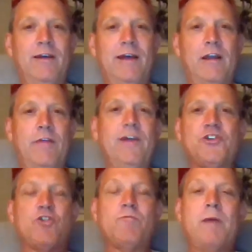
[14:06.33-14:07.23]
And I think,
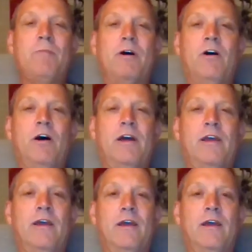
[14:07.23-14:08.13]
as you remember,
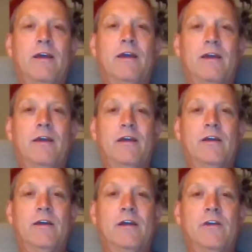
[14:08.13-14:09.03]
I
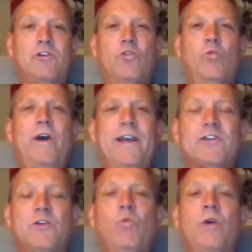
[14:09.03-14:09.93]
took
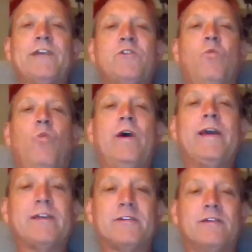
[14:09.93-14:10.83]
weeks and weeks and
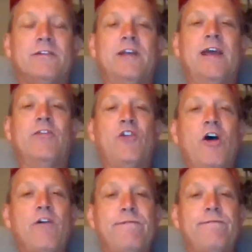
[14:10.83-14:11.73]
weeks to get the
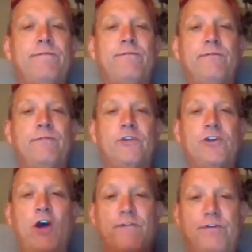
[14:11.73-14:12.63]

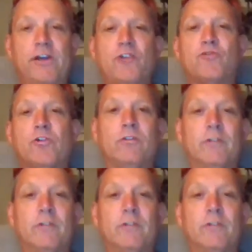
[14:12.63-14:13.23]
no feet drill.